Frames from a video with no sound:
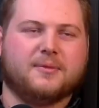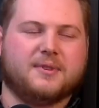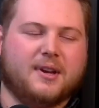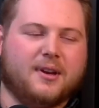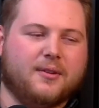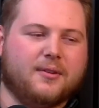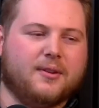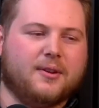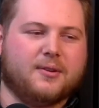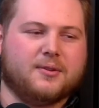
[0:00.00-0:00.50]

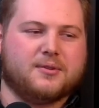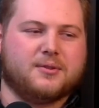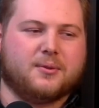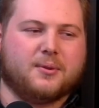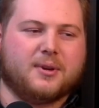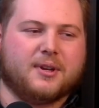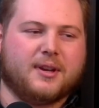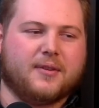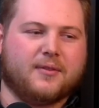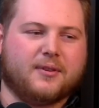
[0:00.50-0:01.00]
tell their
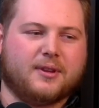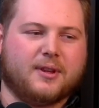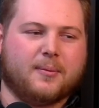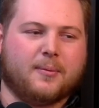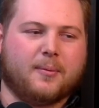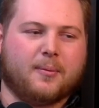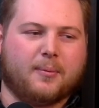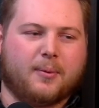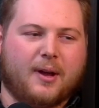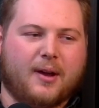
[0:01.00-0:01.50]
story, giving
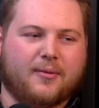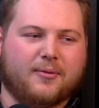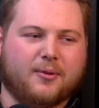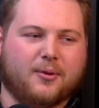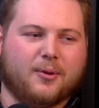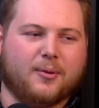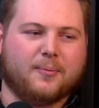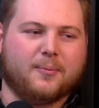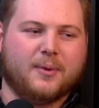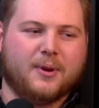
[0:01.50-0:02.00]
them a
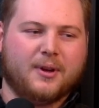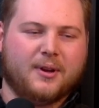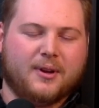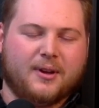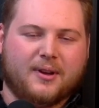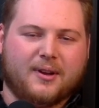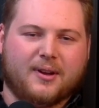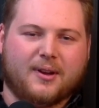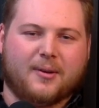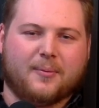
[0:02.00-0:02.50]
platform.
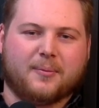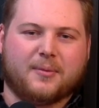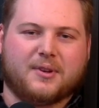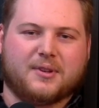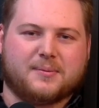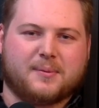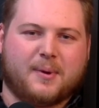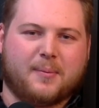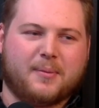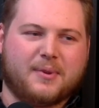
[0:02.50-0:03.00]

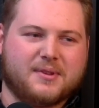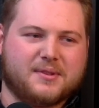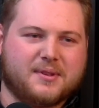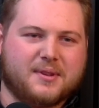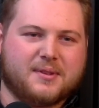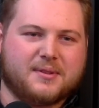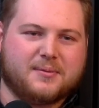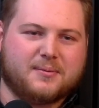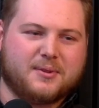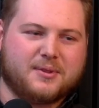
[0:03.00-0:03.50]
Because my
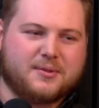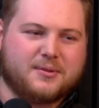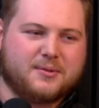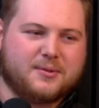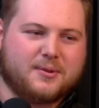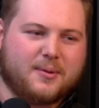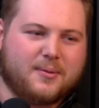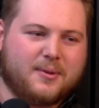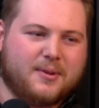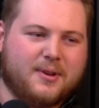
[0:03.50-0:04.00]
business,
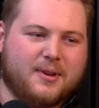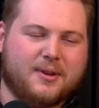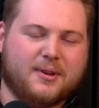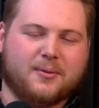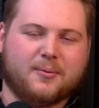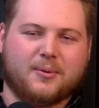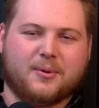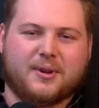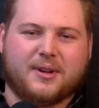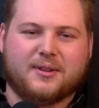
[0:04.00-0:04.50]
which I
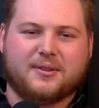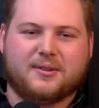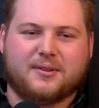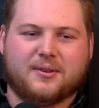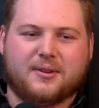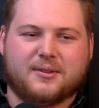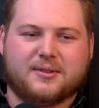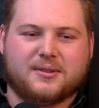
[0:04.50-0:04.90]
know we'll get to at